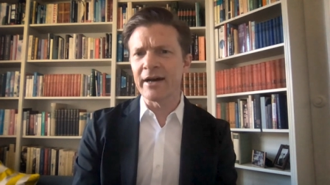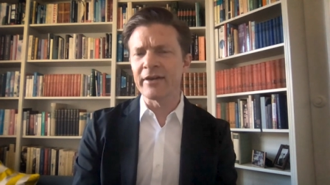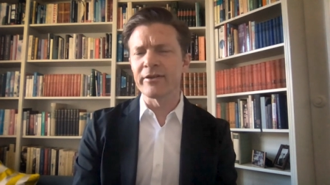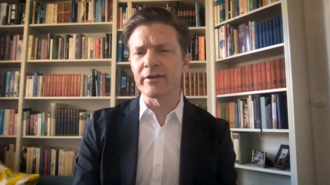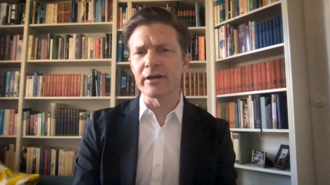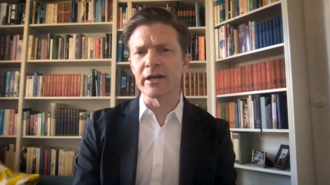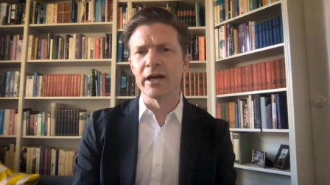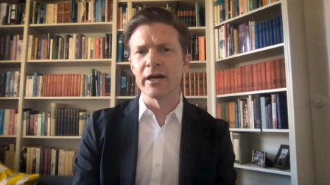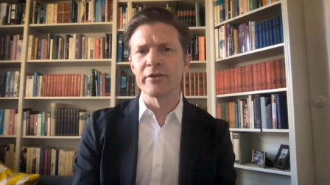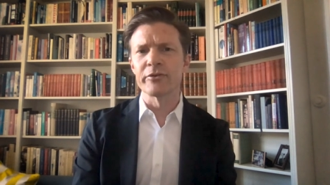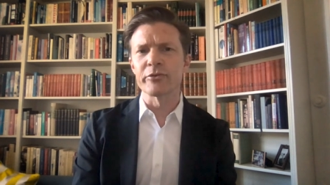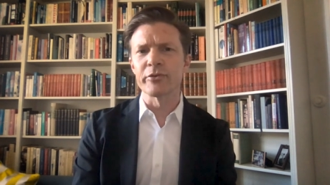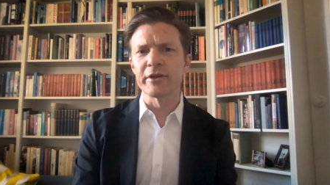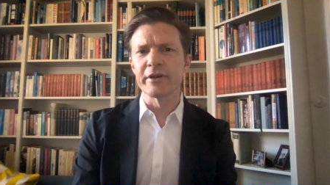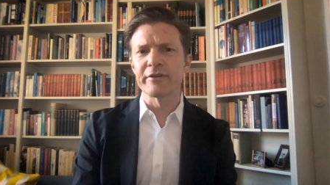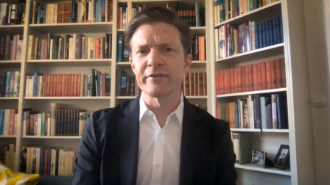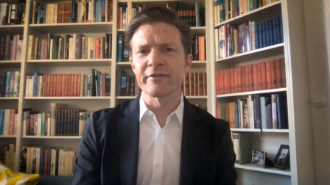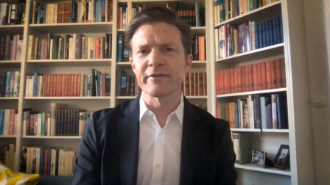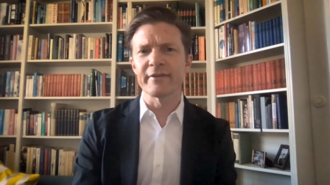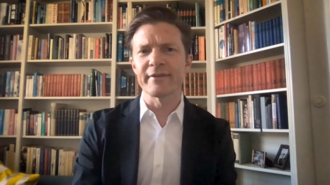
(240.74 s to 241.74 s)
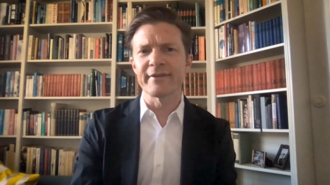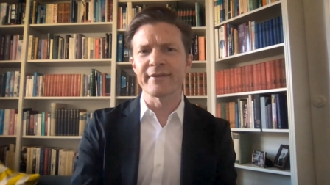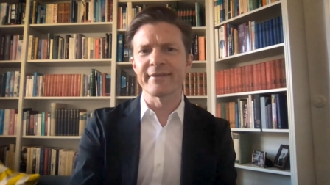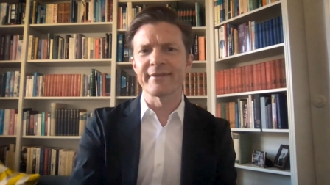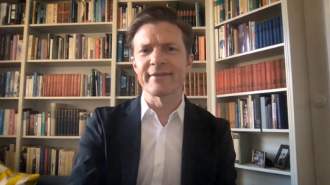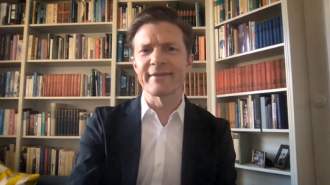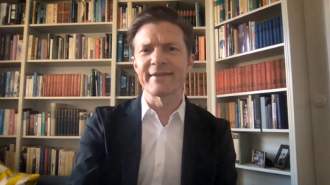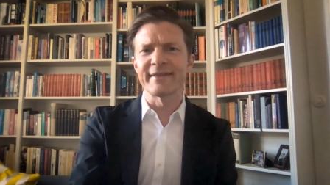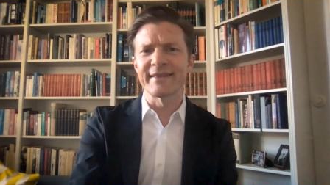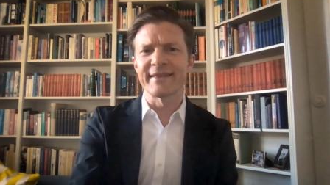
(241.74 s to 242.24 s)
other countries,
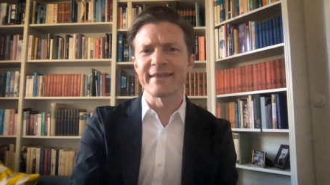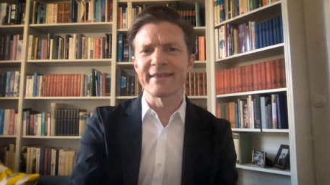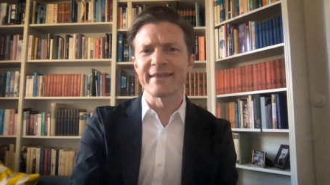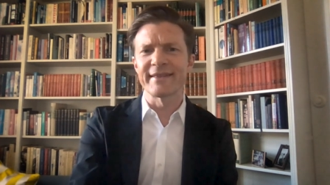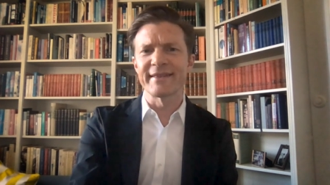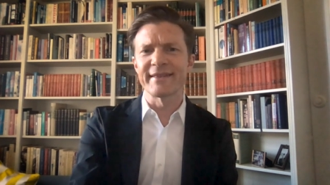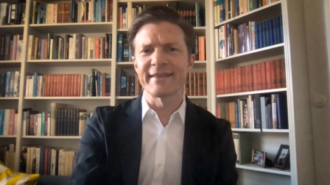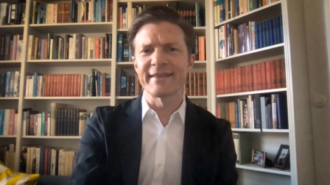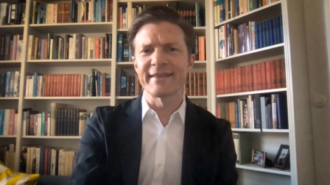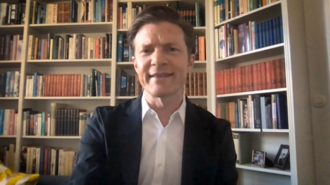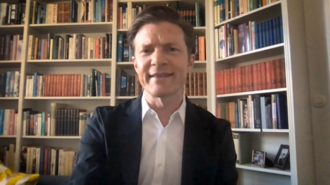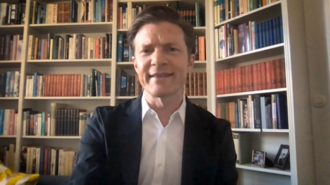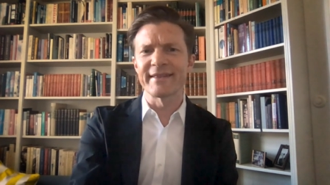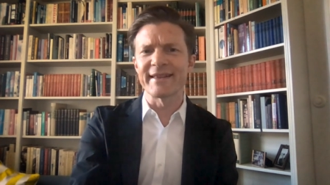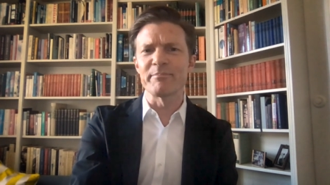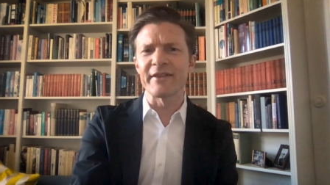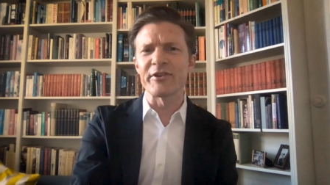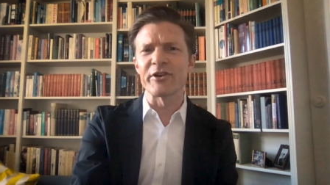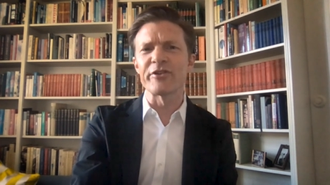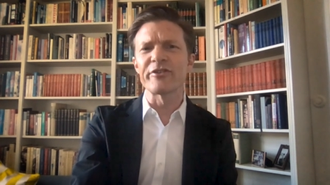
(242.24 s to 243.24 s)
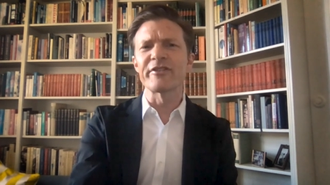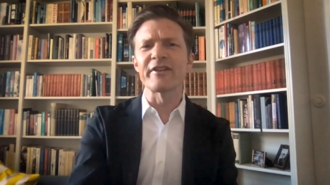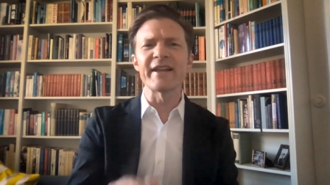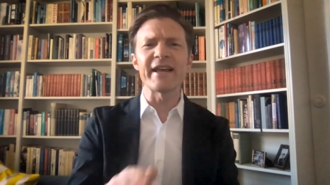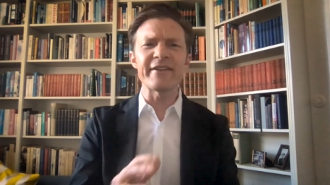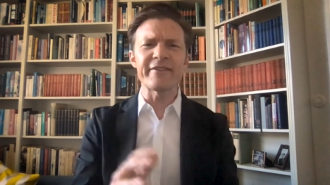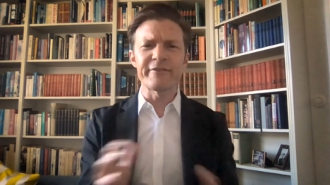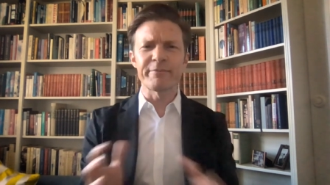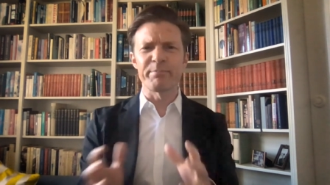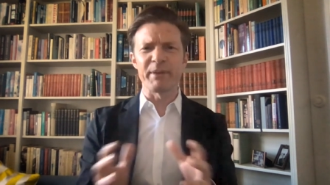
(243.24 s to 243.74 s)
that means that there's
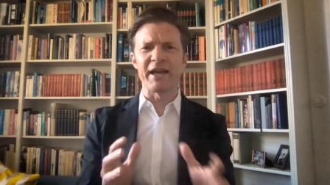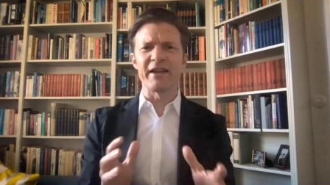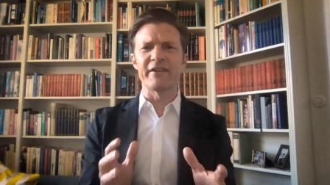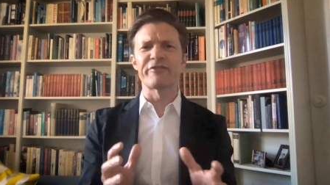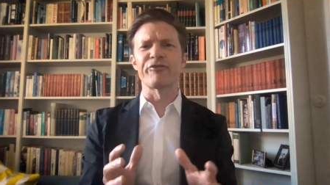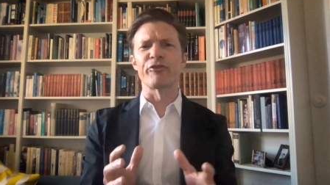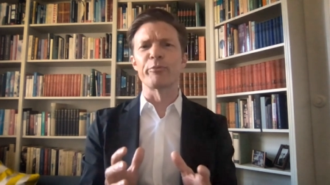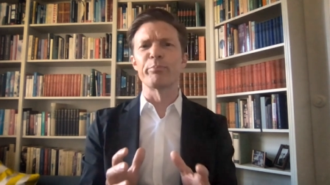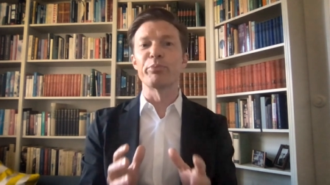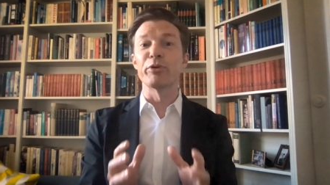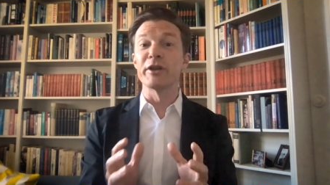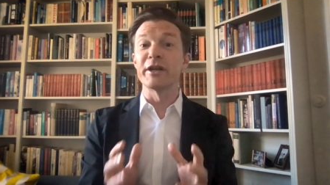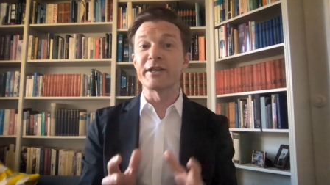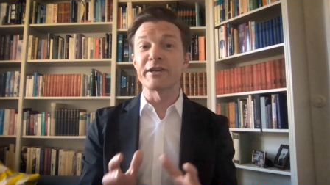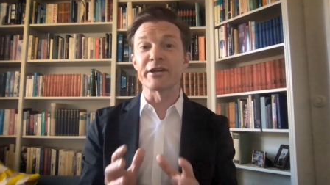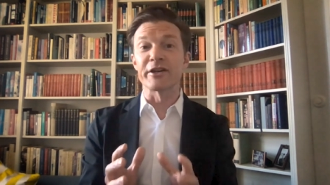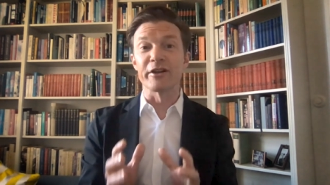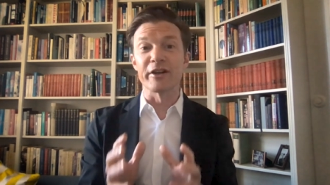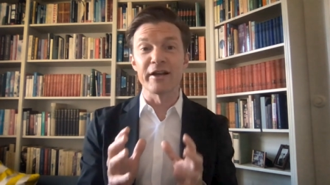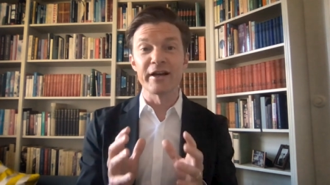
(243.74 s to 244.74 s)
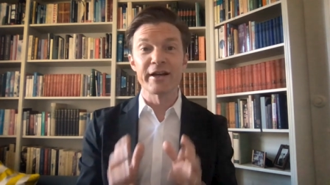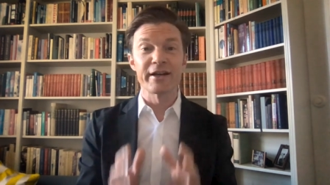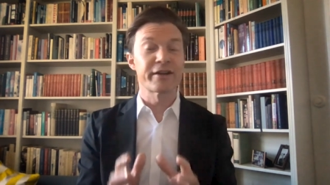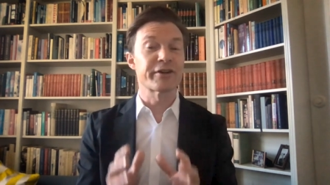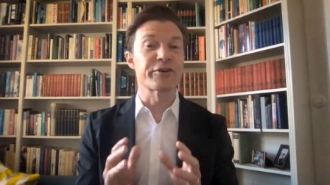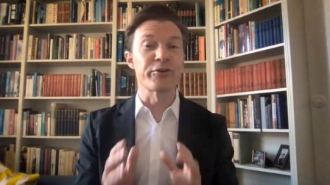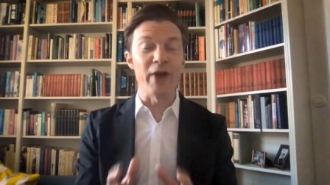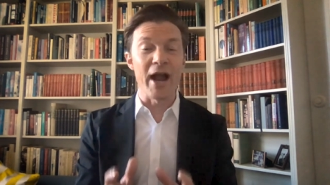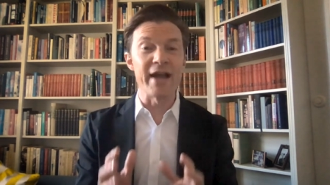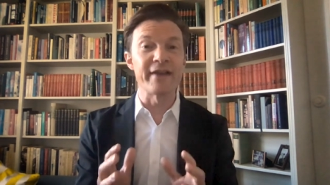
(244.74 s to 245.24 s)
less space for political
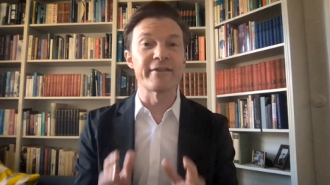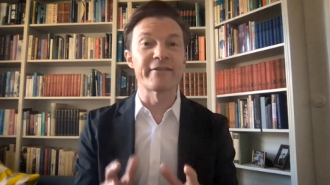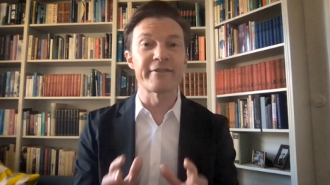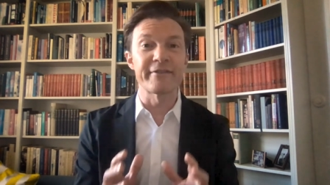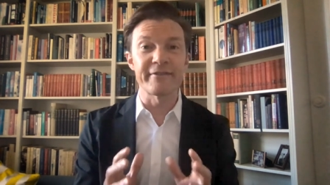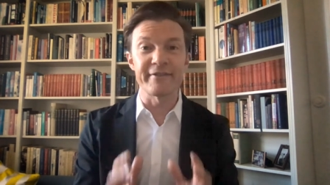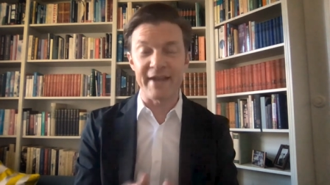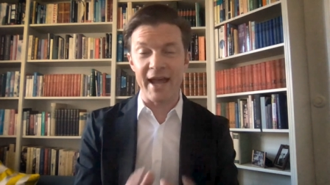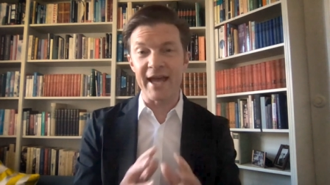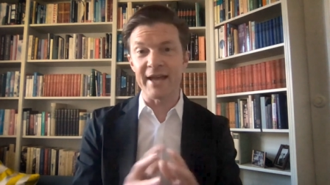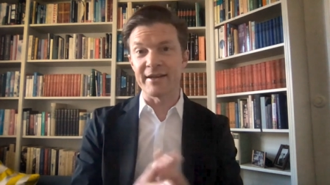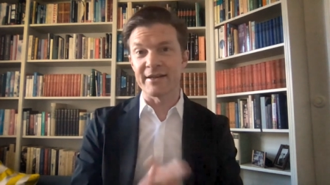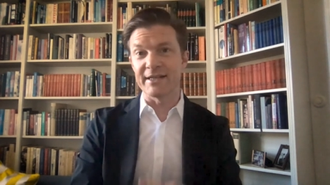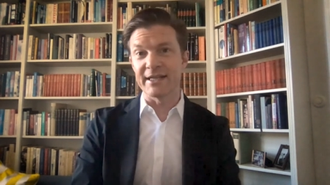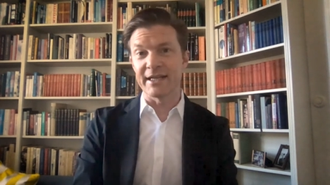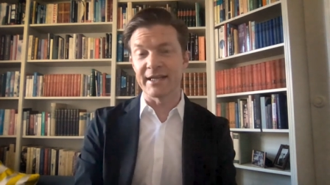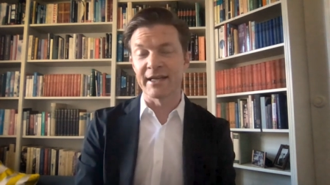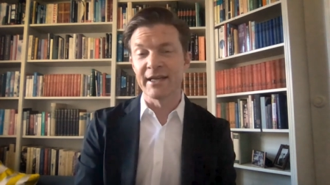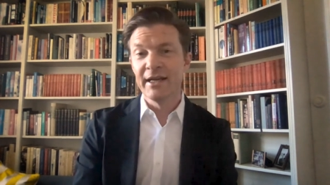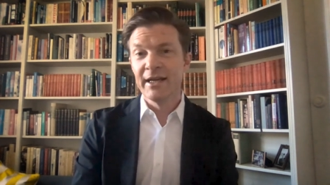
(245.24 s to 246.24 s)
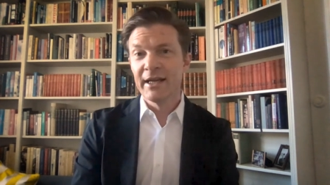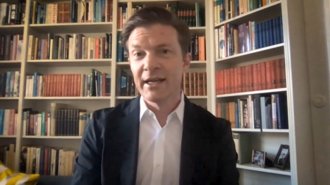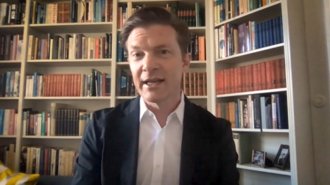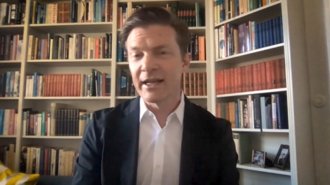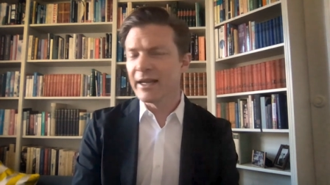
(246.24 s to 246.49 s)
grandstanding,